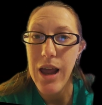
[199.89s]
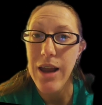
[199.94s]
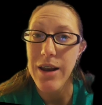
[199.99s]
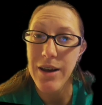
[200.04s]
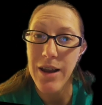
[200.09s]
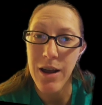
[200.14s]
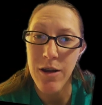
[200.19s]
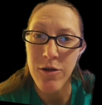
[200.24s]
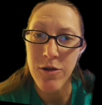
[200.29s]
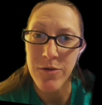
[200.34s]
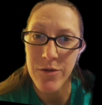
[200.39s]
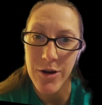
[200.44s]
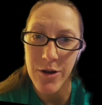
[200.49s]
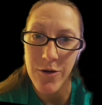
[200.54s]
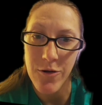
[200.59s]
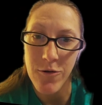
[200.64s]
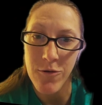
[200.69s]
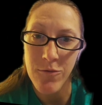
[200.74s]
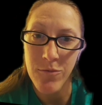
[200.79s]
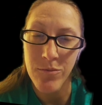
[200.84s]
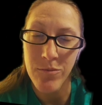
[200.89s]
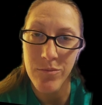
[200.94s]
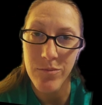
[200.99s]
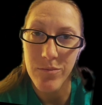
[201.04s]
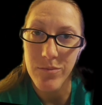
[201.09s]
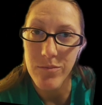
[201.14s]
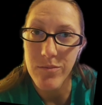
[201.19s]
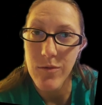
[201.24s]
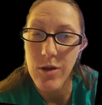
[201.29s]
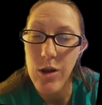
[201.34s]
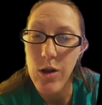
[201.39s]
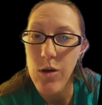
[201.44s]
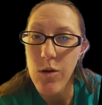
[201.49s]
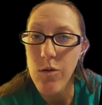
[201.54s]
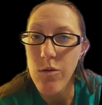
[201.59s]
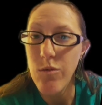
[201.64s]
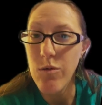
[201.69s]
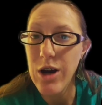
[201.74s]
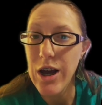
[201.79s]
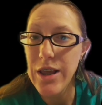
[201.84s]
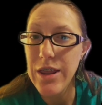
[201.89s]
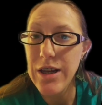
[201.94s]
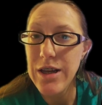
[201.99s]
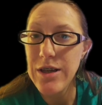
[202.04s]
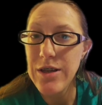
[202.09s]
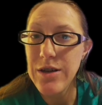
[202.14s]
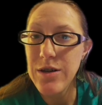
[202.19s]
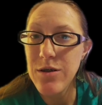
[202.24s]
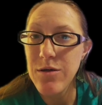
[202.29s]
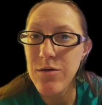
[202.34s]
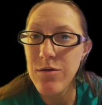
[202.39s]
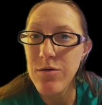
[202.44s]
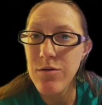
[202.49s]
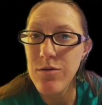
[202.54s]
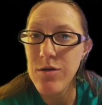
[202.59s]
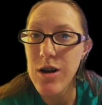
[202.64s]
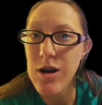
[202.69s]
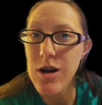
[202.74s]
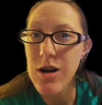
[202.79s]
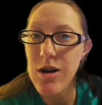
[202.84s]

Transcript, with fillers: And now you know why these two